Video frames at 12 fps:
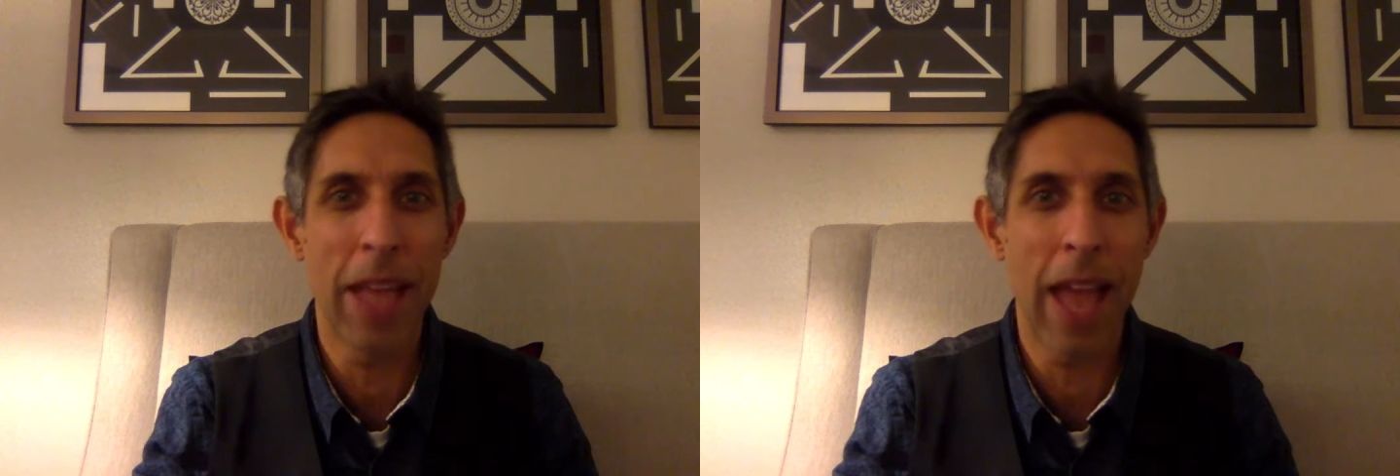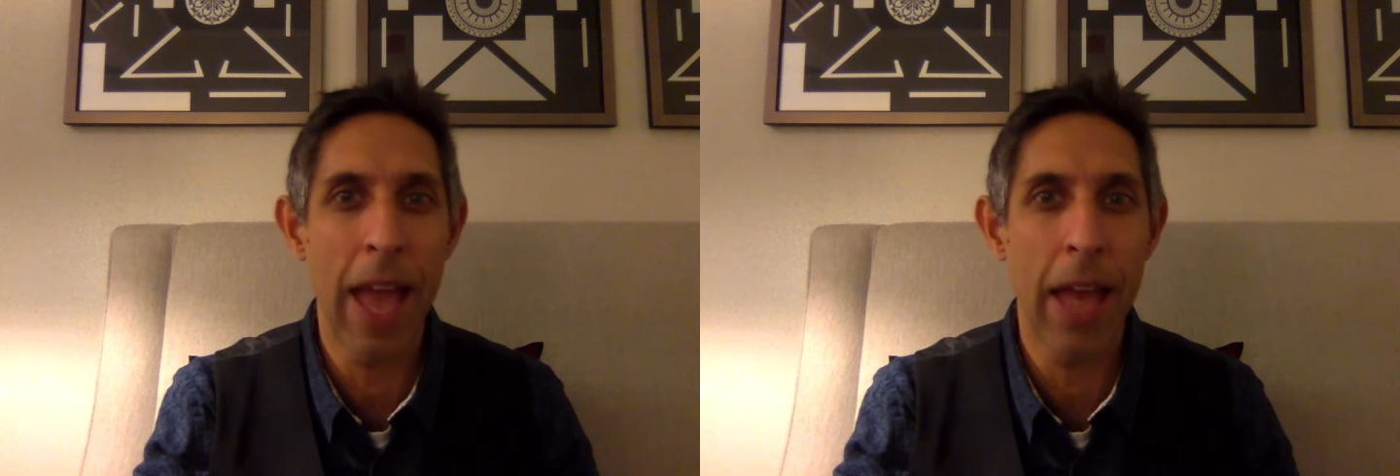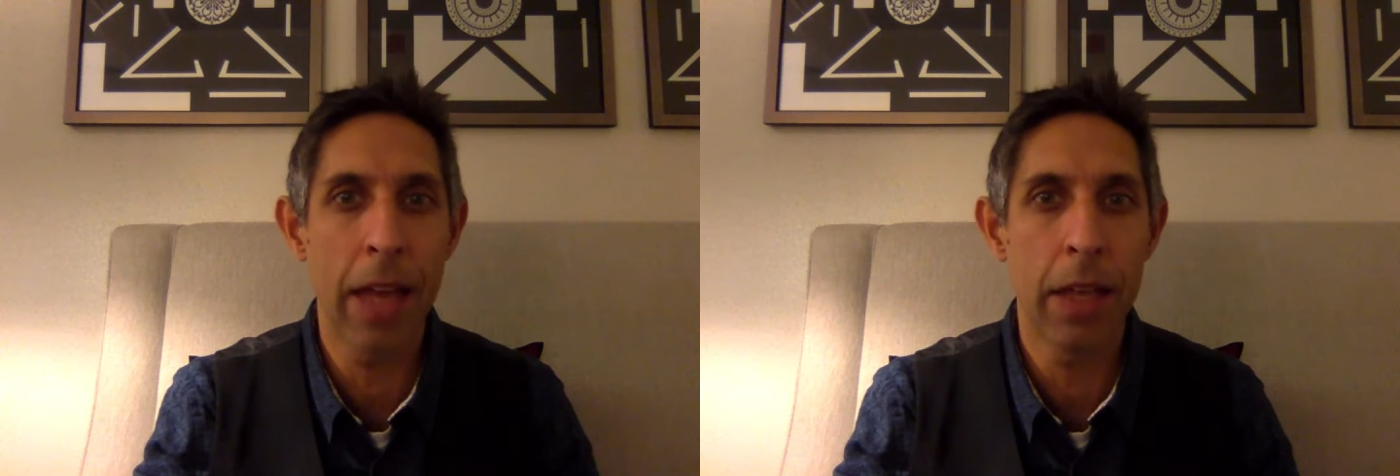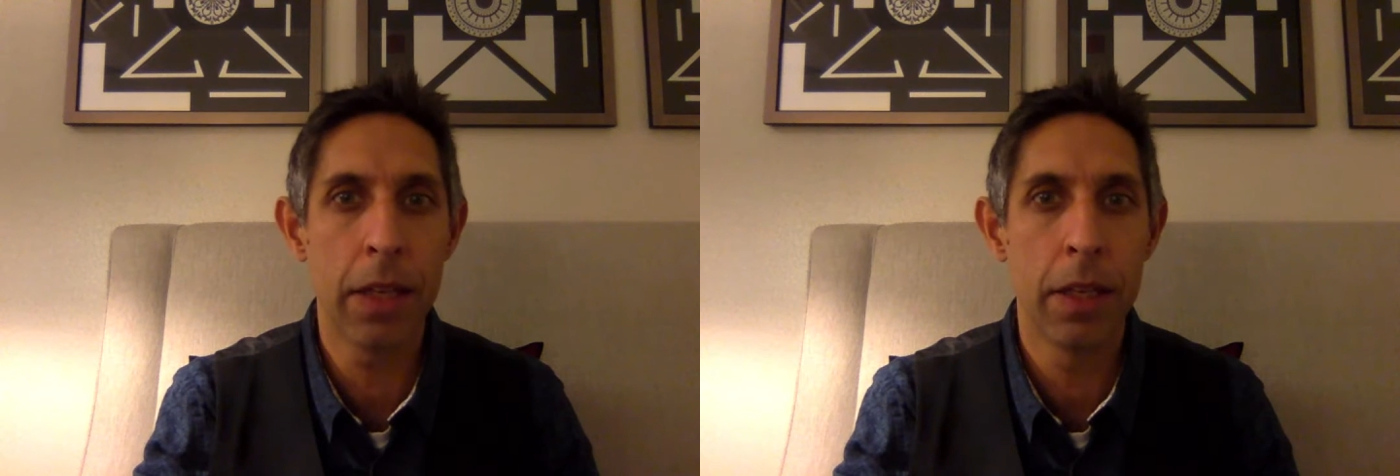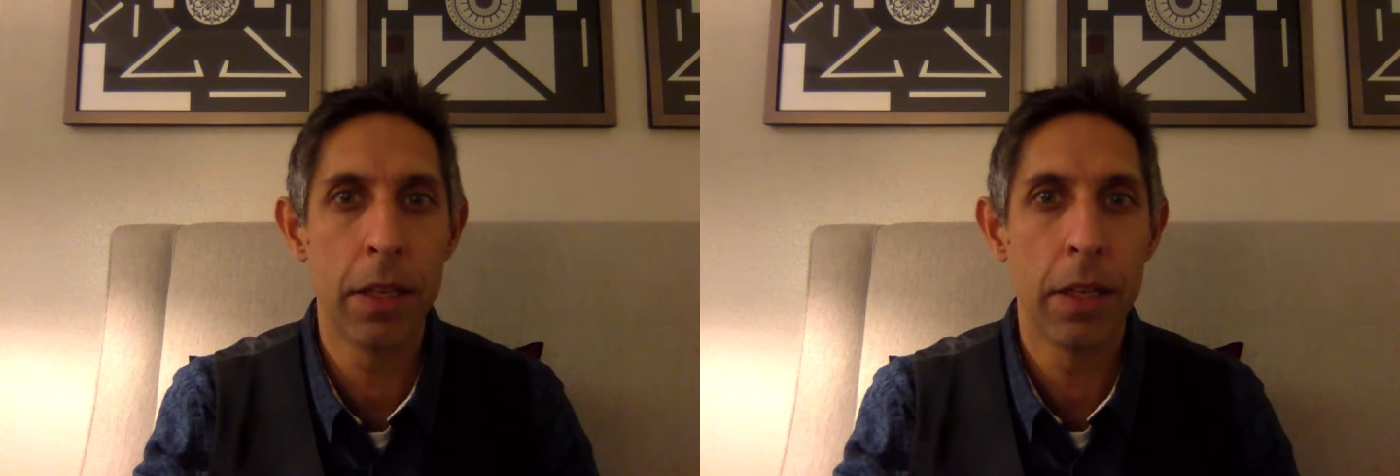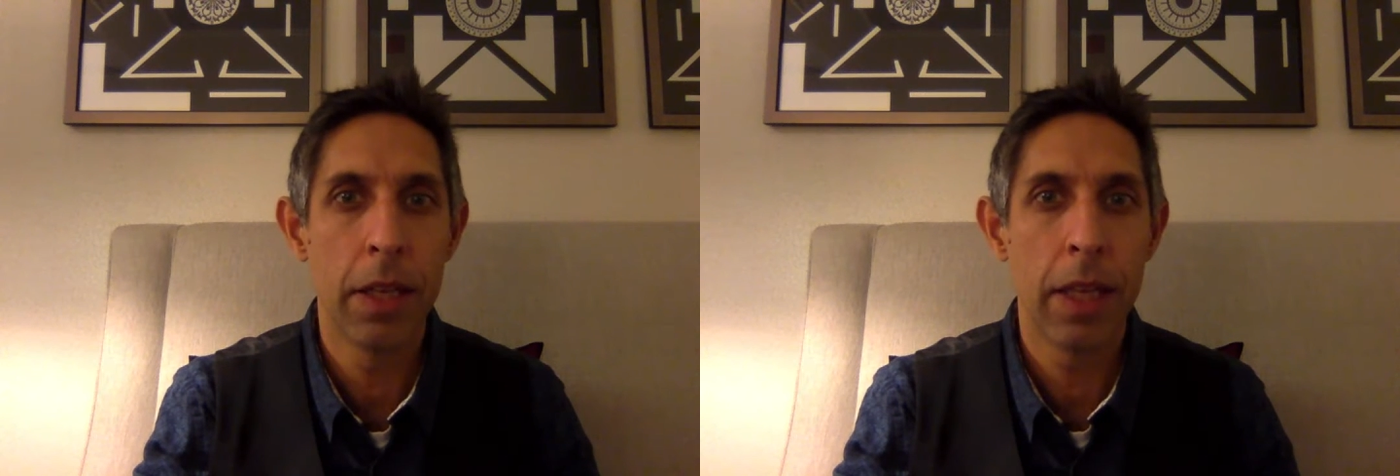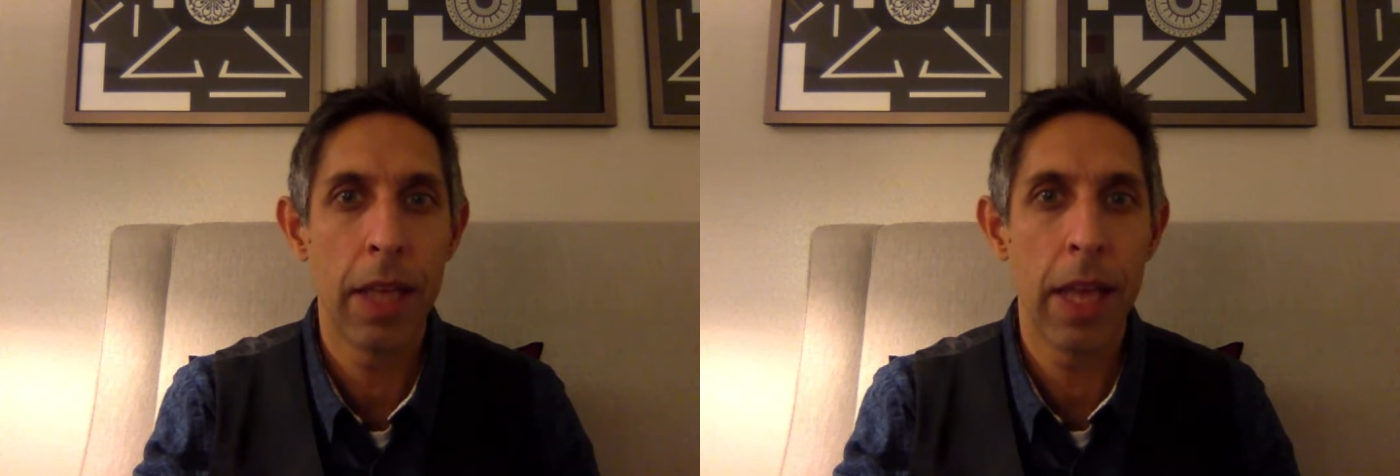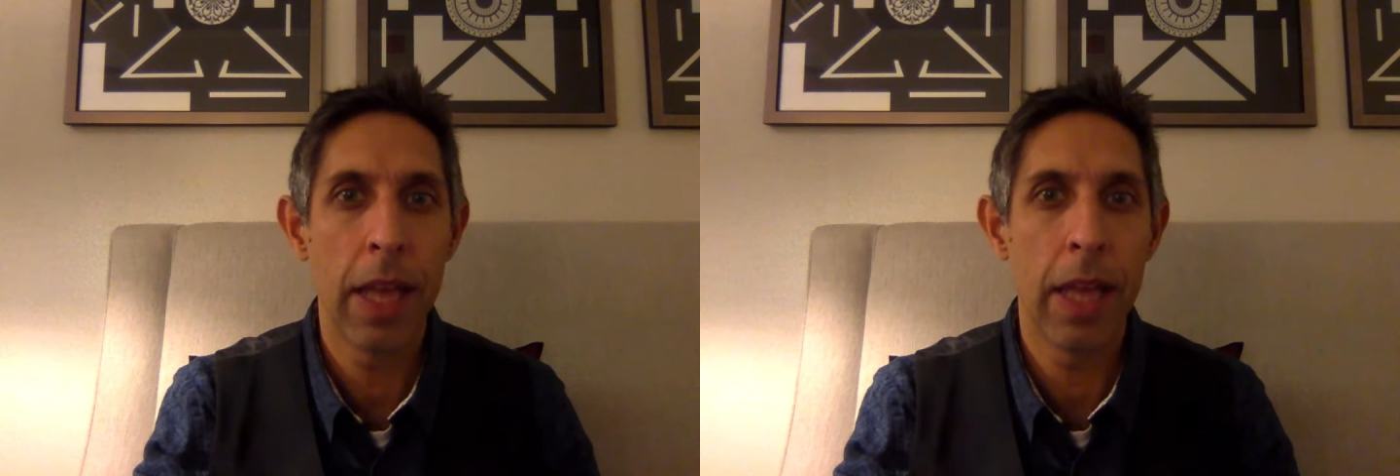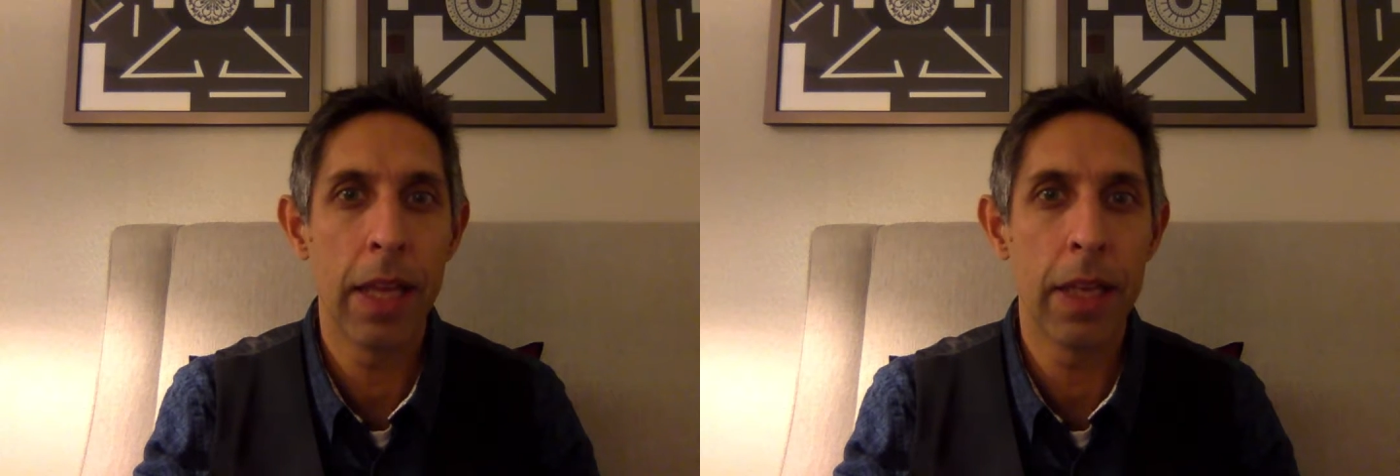added
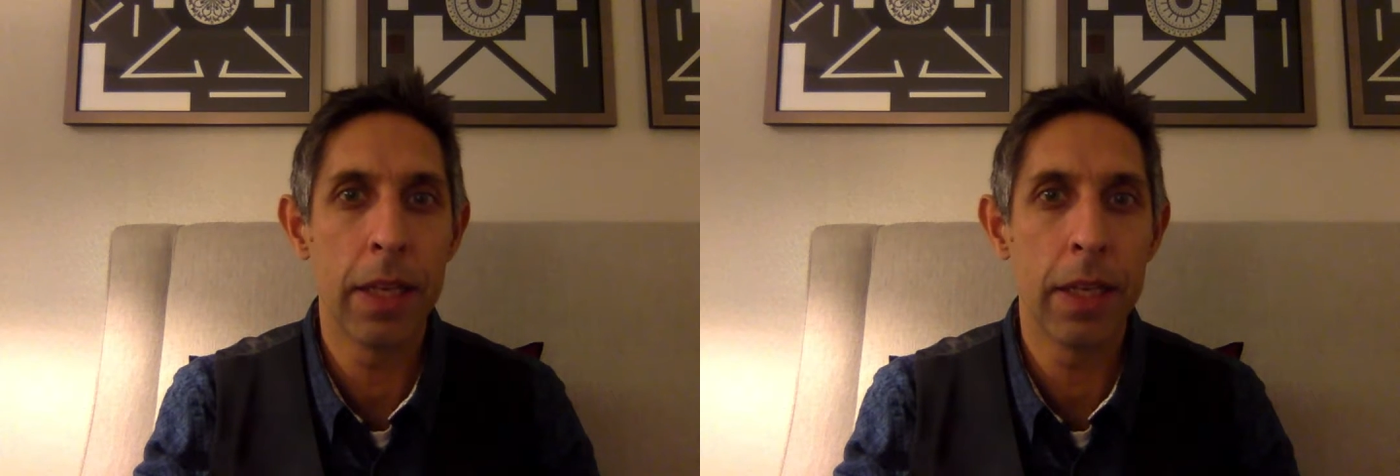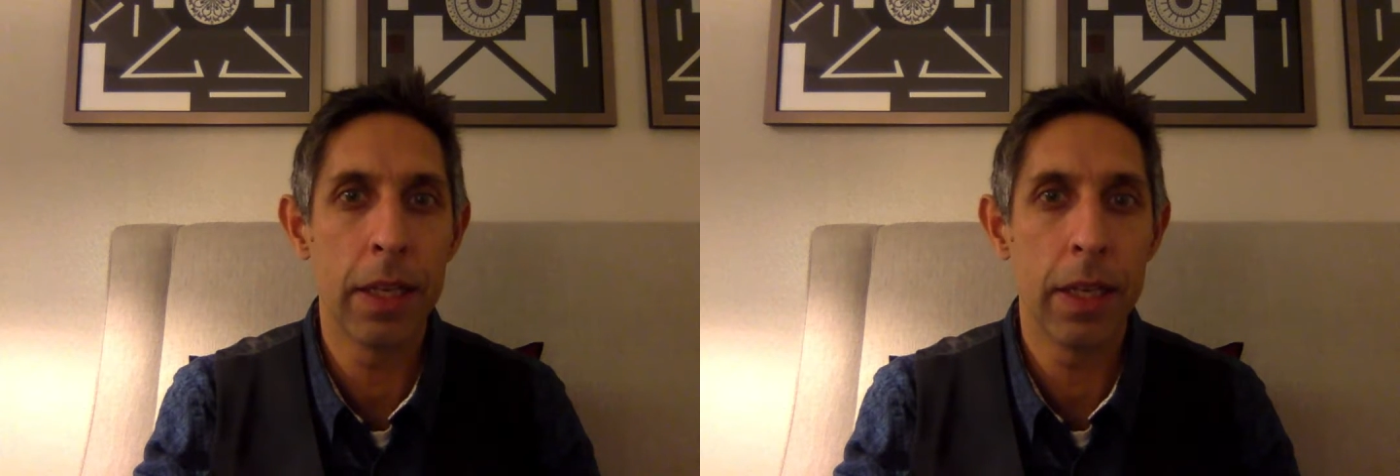and